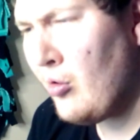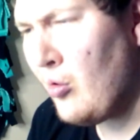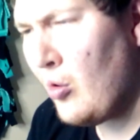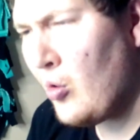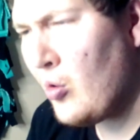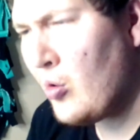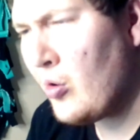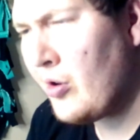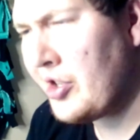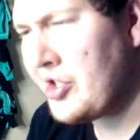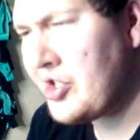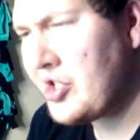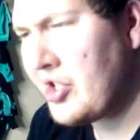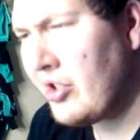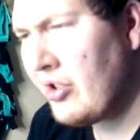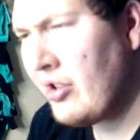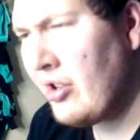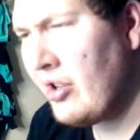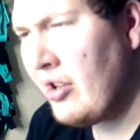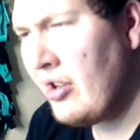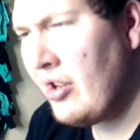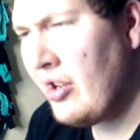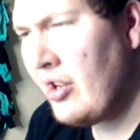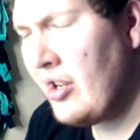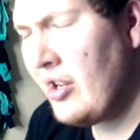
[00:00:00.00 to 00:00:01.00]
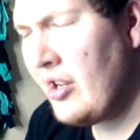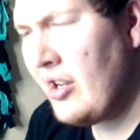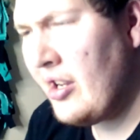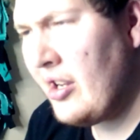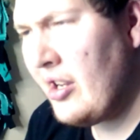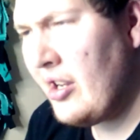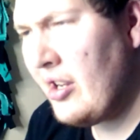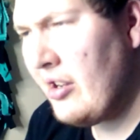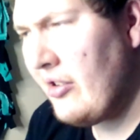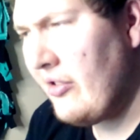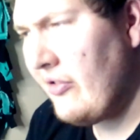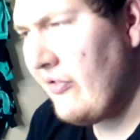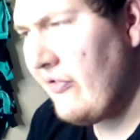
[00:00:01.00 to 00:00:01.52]
Origin.
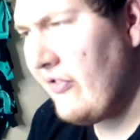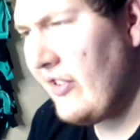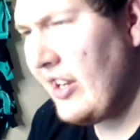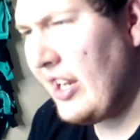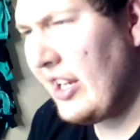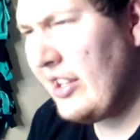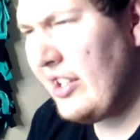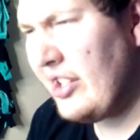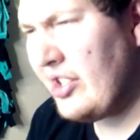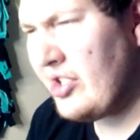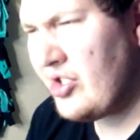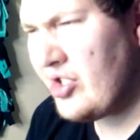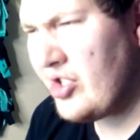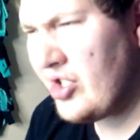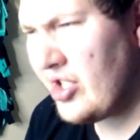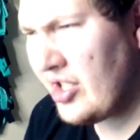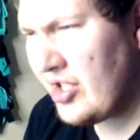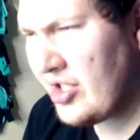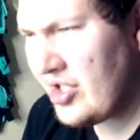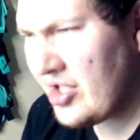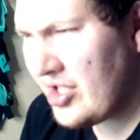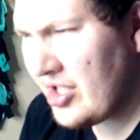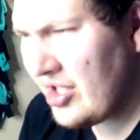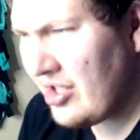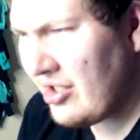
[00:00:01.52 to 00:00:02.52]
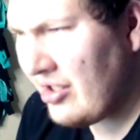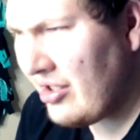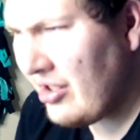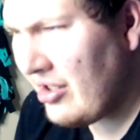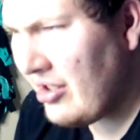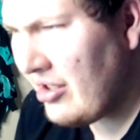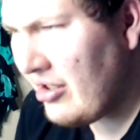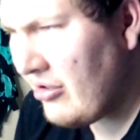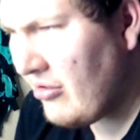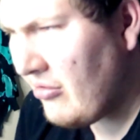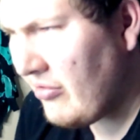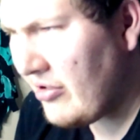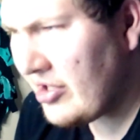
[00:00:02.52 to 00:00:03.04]
Violet Johnson
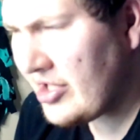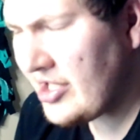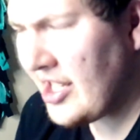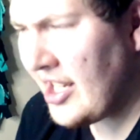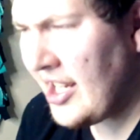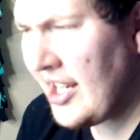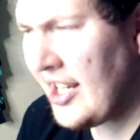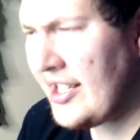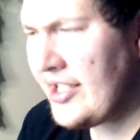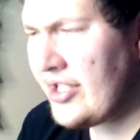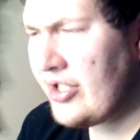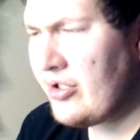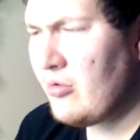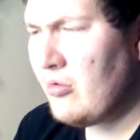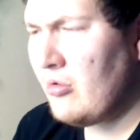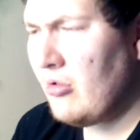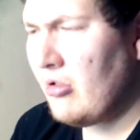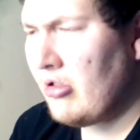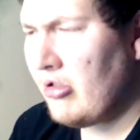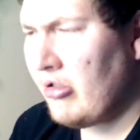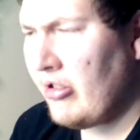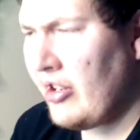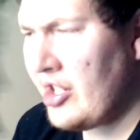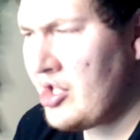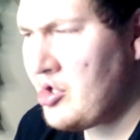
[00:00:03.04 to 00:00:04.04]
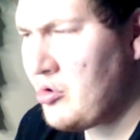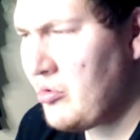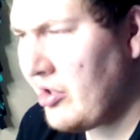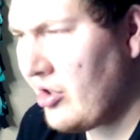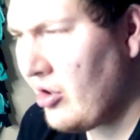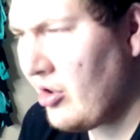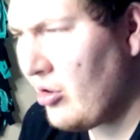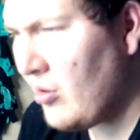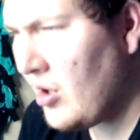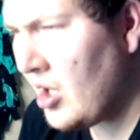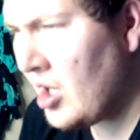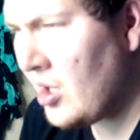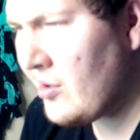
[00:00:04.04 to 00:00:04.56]
was a high school graduate
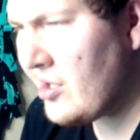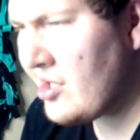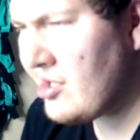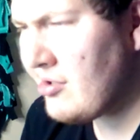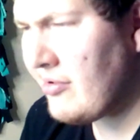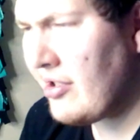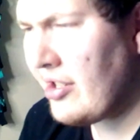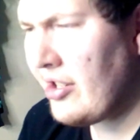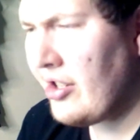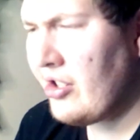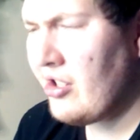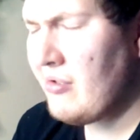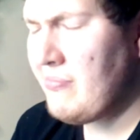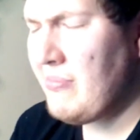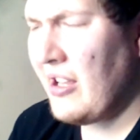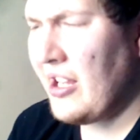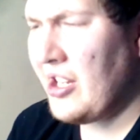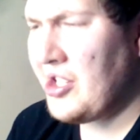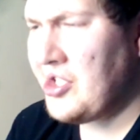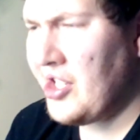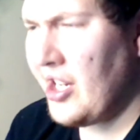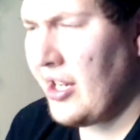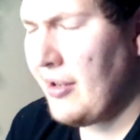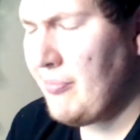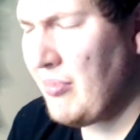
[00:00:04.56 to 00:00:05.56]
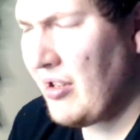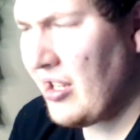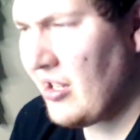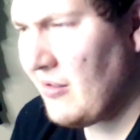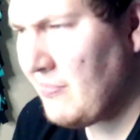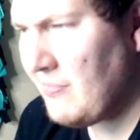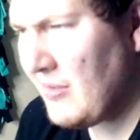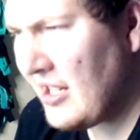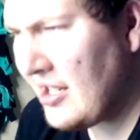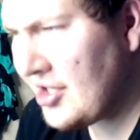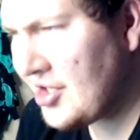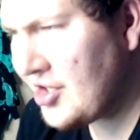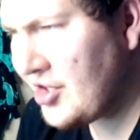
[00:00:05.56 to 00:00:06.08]
who always wanted to be a champion
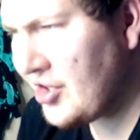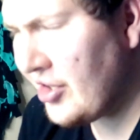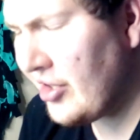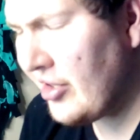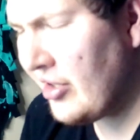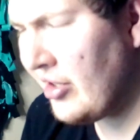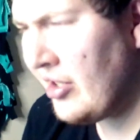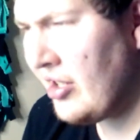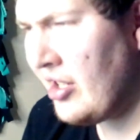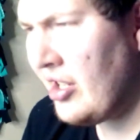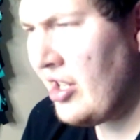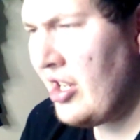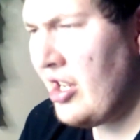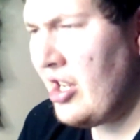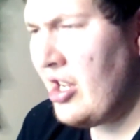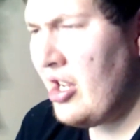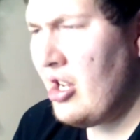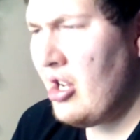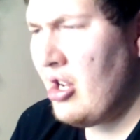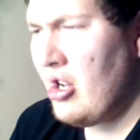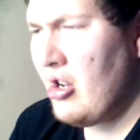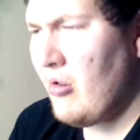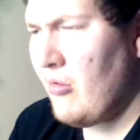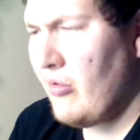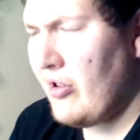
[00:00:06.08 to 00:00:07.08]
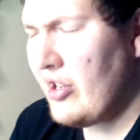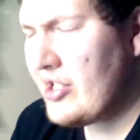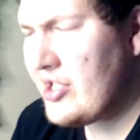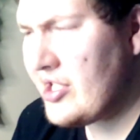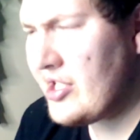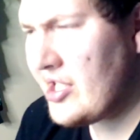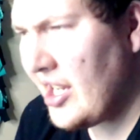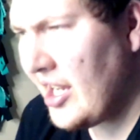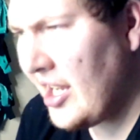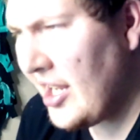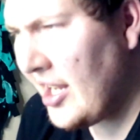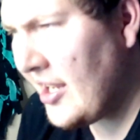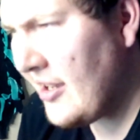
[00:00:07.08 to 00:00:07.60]
boxer. One
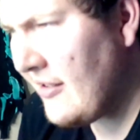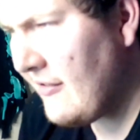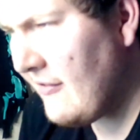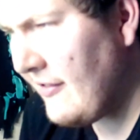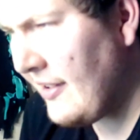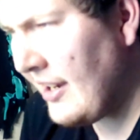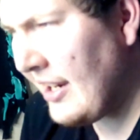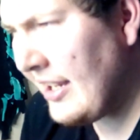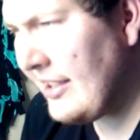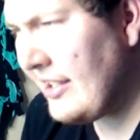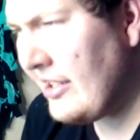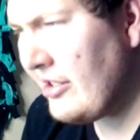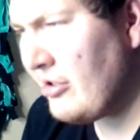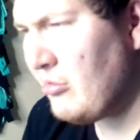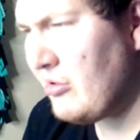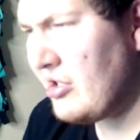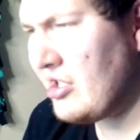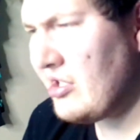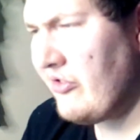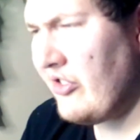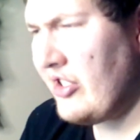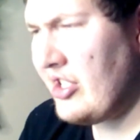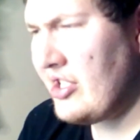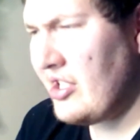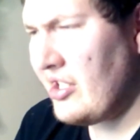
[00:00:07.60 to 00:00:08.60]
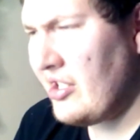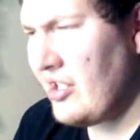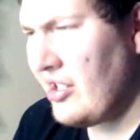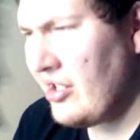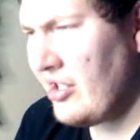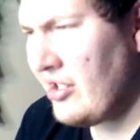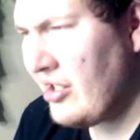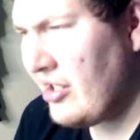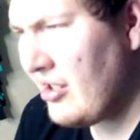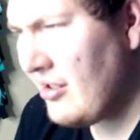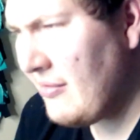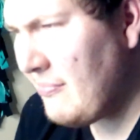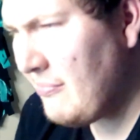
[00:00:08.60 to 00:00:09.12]
day, Violet was visited
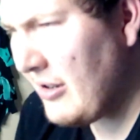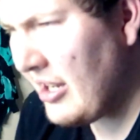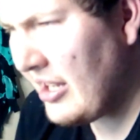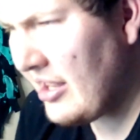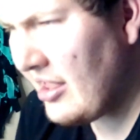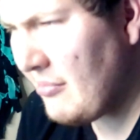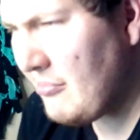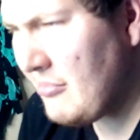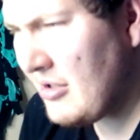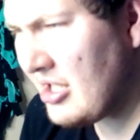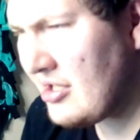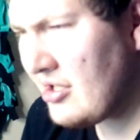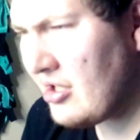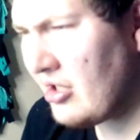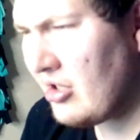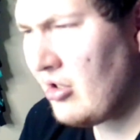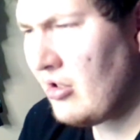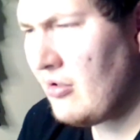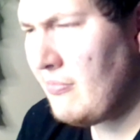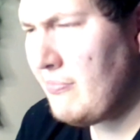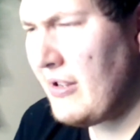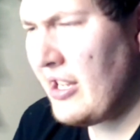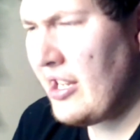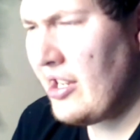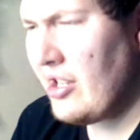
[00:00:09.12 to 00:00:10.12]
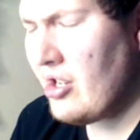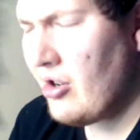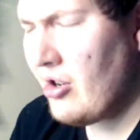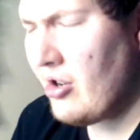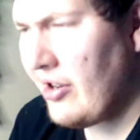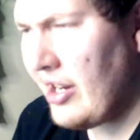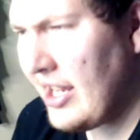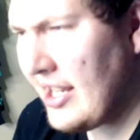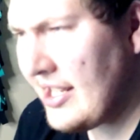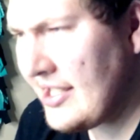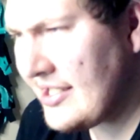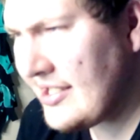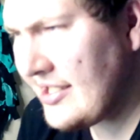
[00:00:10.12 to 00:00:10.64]
by the mystical being
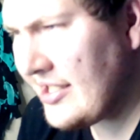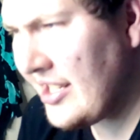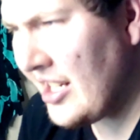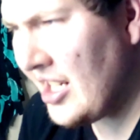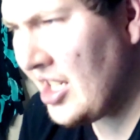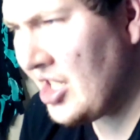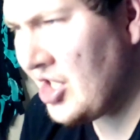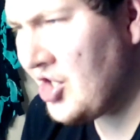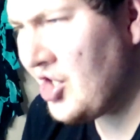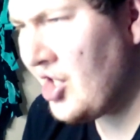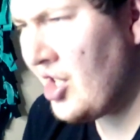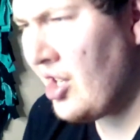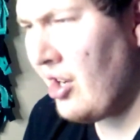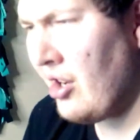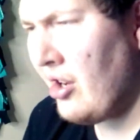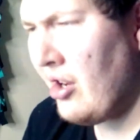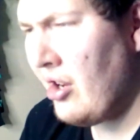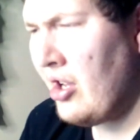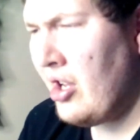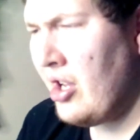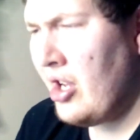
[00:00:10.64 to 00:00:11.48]
known as the Djinn,